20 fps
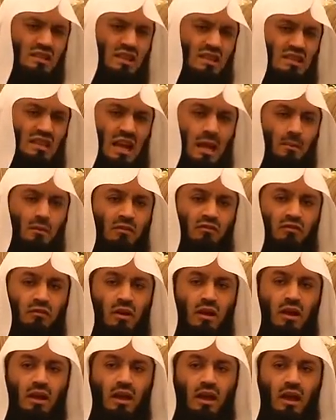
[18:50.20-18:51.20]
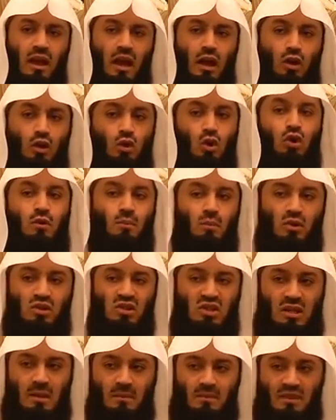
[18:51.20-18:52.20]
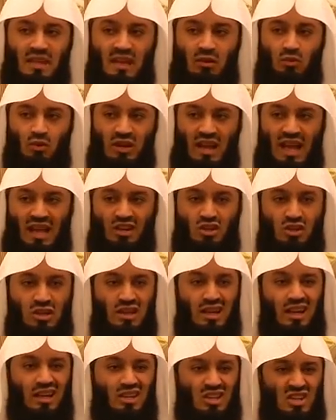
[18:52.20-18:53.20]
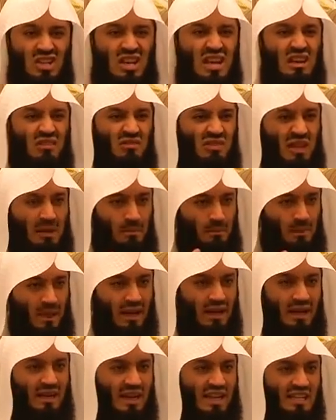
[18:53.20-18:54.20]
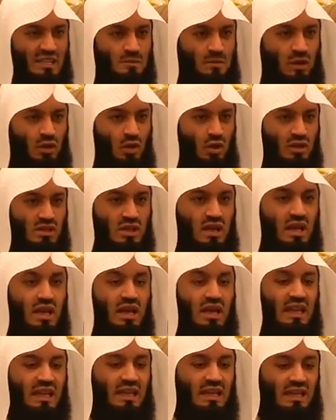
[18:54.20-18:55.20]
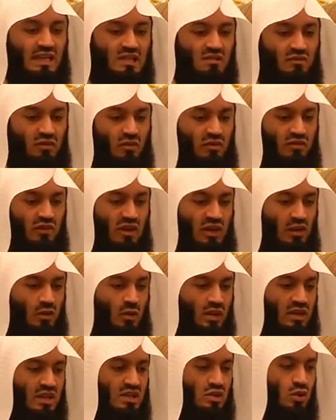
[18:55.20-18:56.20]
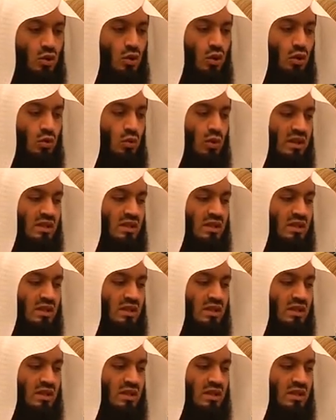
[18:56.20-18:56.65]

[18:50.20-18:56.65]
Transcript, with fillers: is the type of a good Muslim that would actually achieve that paradise because he is fulfilling what his Lord